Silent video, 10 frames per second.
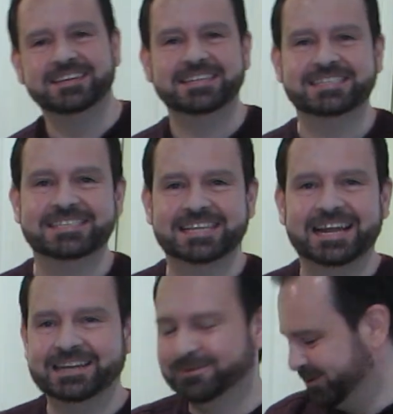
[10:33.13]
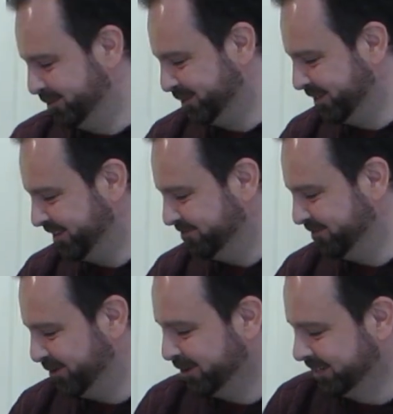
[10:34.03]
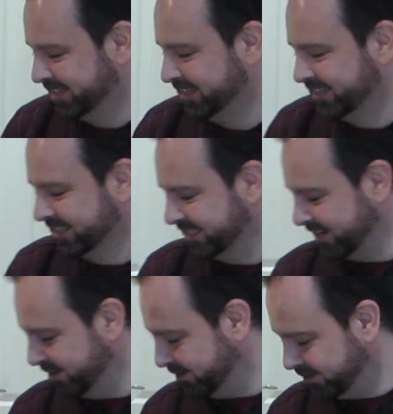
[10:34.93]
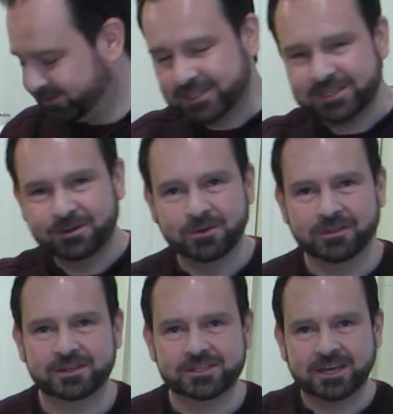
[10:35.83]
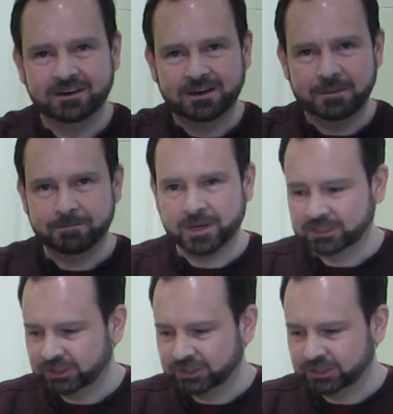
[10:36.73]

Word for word: is exactly what I was looking for. So you've still got those kind of like bun